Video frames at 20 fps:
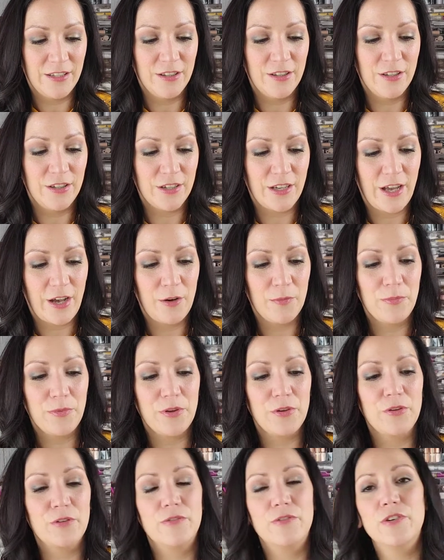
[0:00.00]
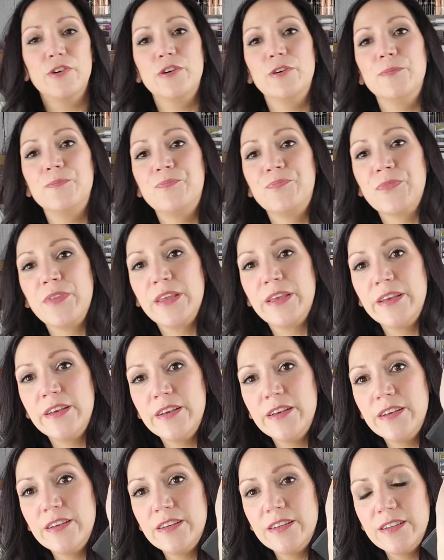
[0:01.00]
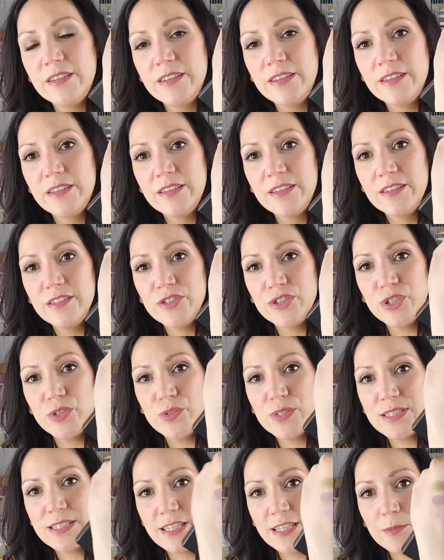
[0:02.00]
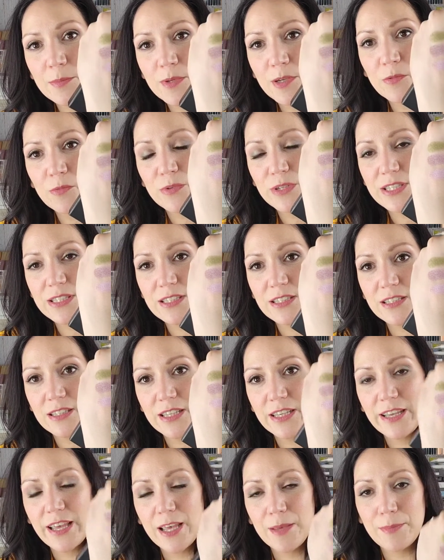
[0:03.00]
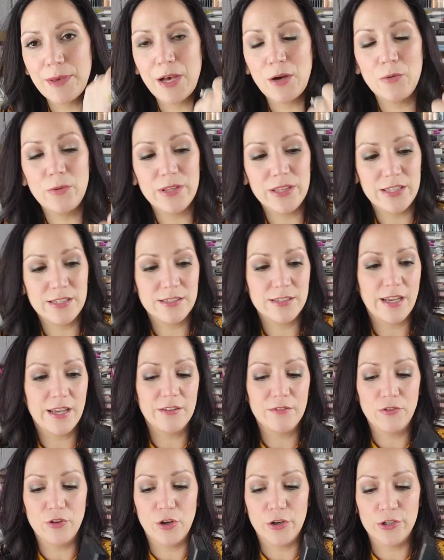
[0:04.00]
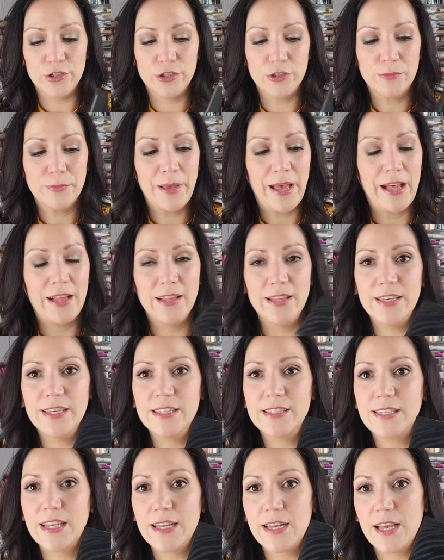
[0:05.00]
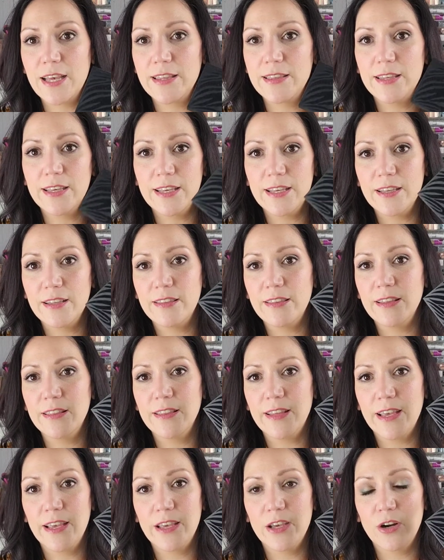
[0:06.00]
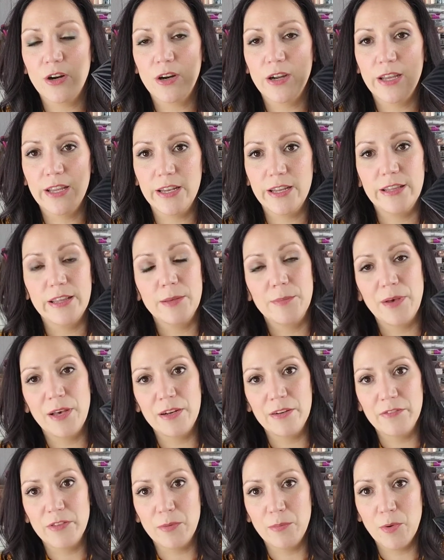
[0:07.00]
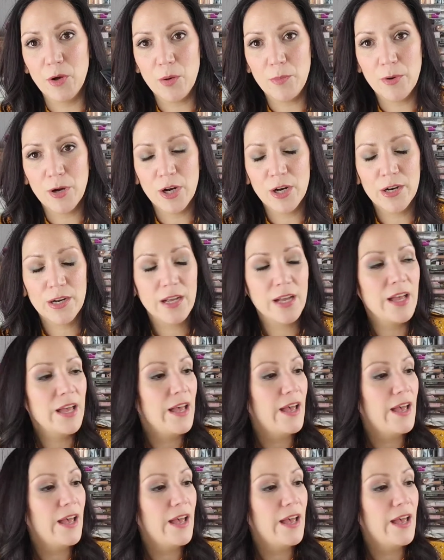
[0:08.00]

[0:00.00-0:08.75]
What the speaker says: Look how beautiful. So Sigma recently came out with these kind of larger palettes, and I think that they are hitting them out of the ballpark.